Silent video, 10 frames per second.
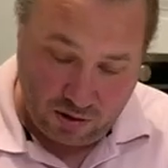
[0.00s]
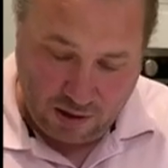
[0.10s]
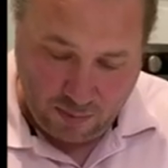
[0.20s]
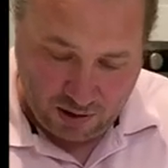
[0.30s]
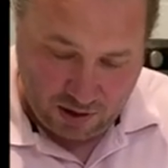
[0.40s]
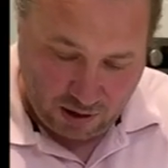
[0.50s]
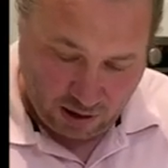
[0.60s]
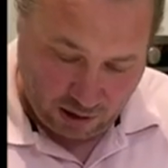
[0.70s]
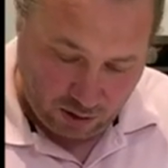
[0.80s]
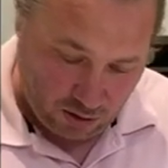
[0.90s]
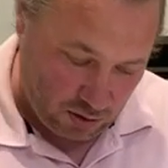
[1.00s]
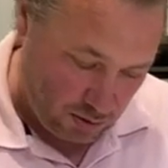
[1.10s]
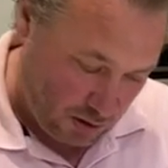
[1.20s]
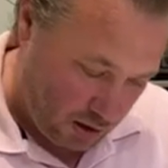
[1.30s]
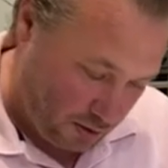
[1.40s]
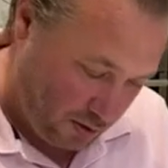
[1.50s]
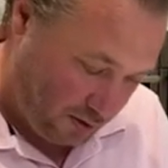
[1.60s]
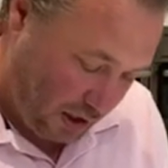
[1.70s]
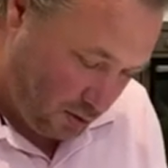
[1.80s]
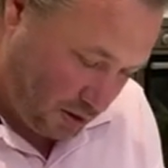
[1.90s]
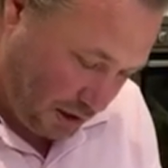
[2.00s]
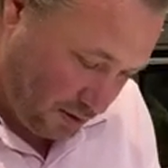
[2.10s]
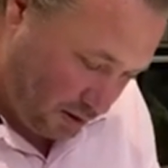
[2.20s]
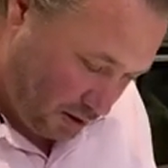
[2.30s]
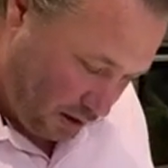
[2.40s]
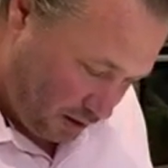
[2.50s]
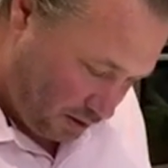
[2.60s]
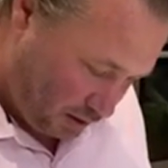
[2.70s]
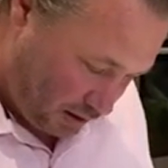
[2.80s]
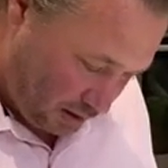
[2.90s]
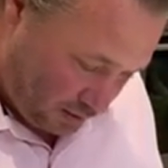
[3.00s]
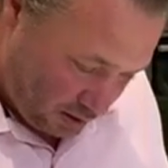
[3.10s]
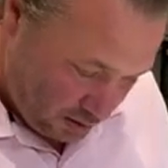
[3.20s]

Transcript: they're particularly good as well, the flowers and the leaves.